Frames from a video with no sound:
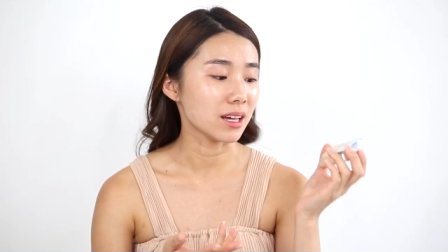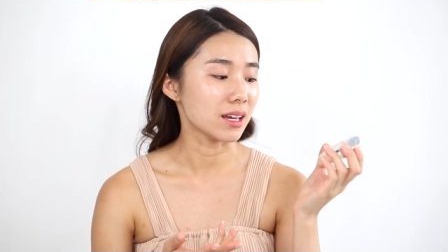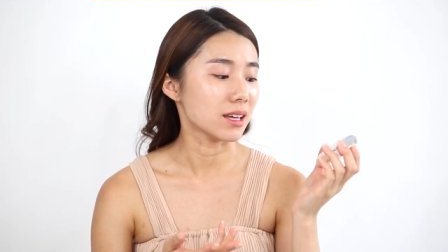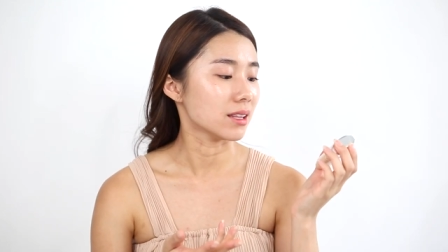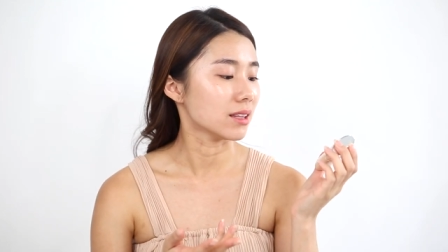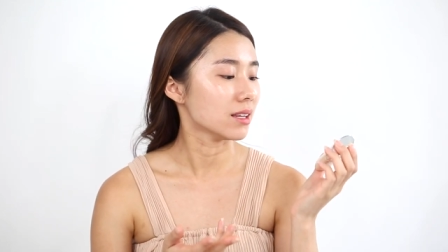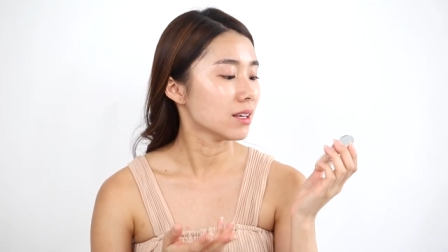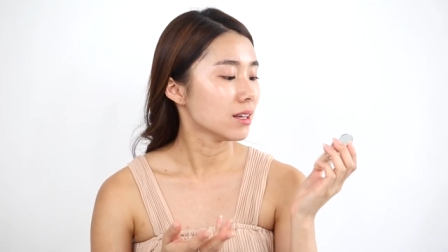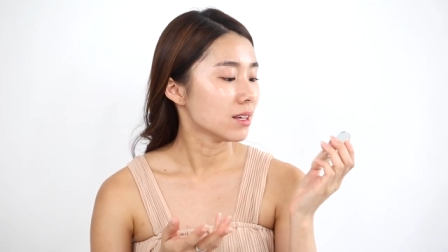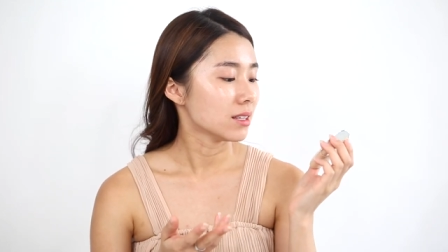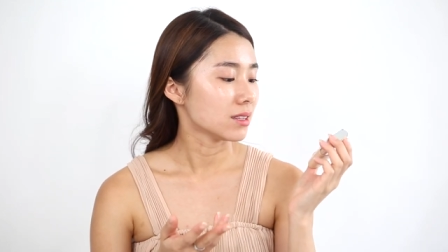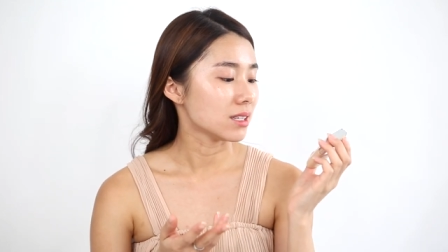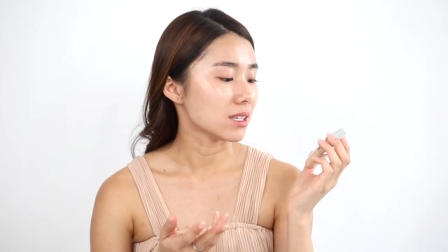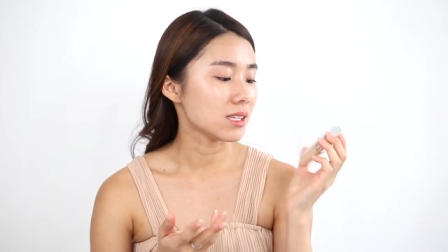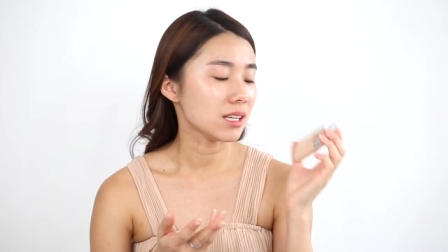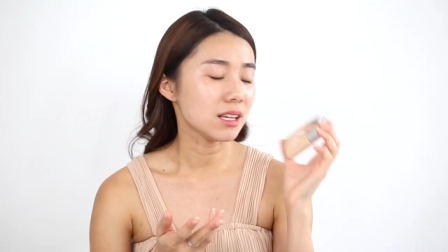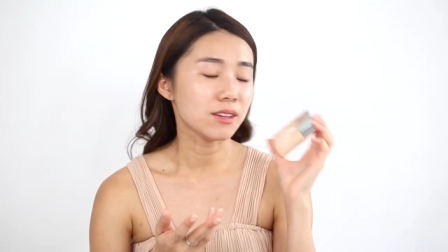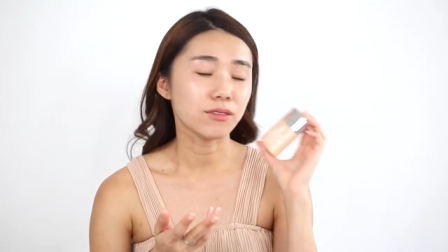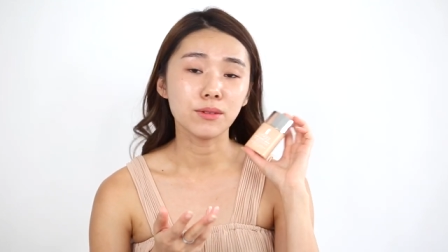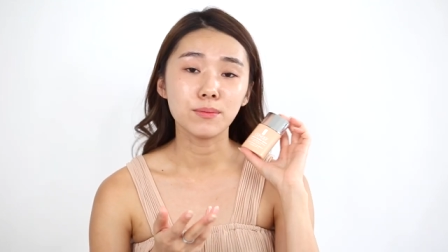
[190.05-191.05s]
And
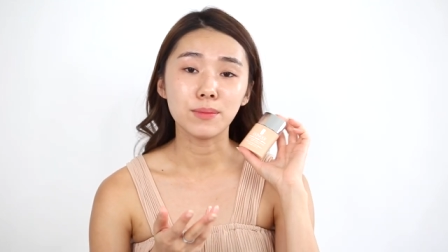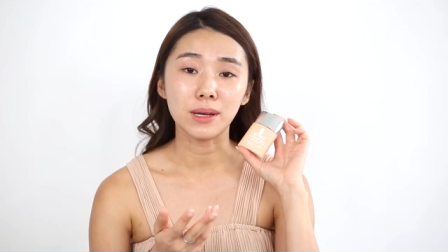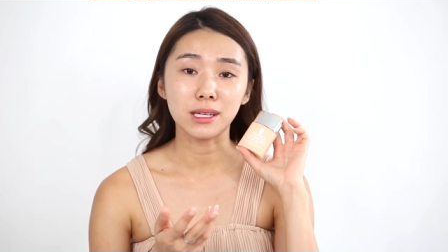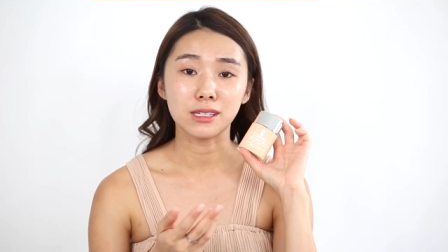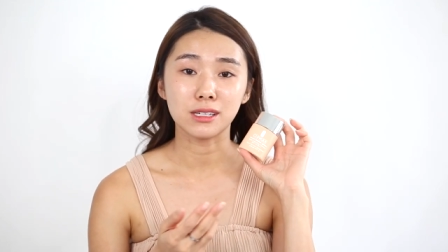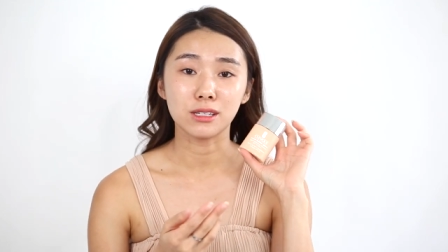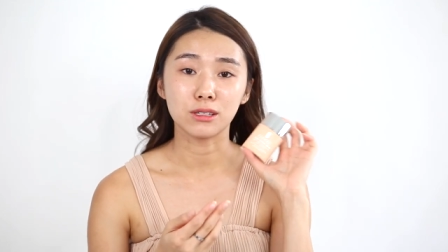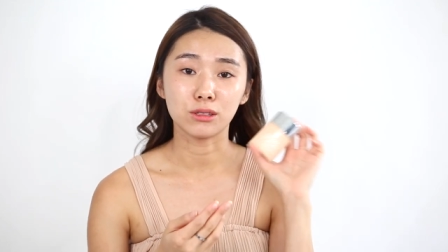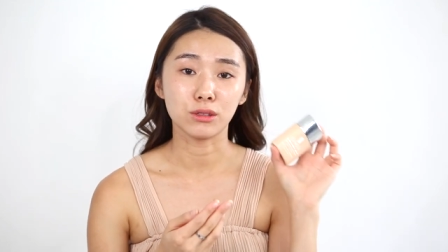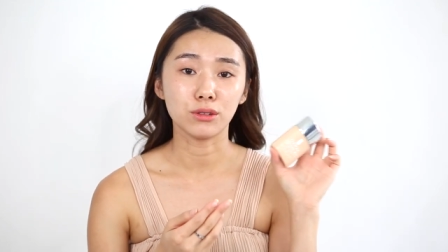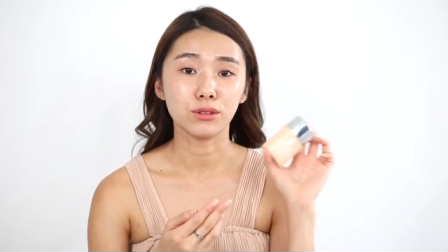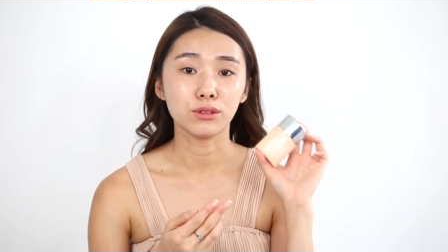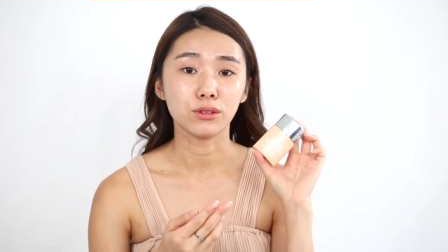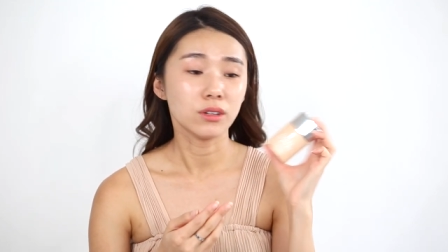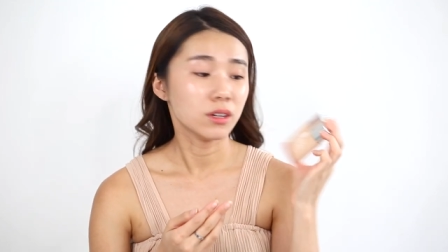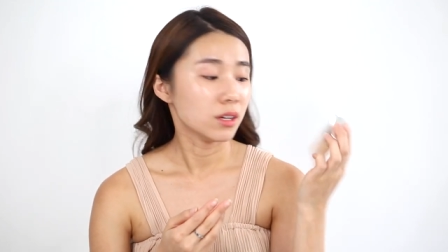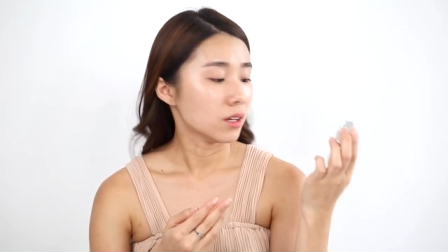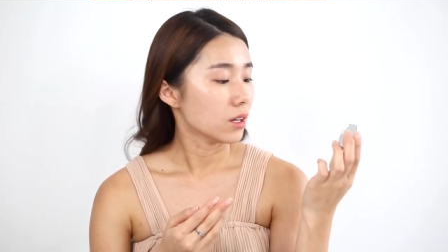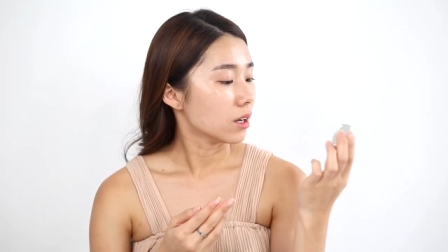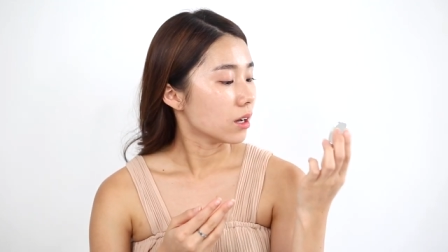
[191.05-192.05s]
this Even Better
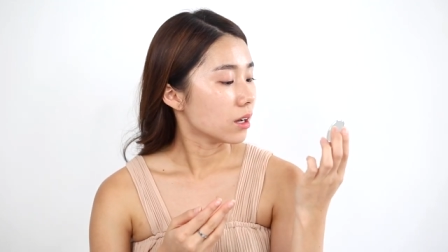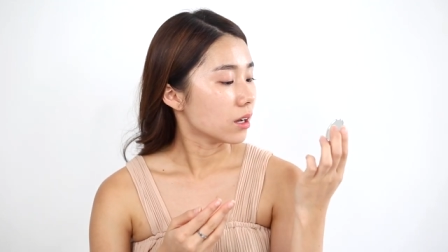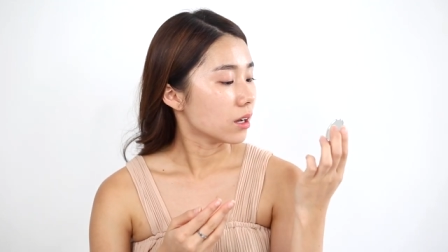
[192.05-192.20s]
Glow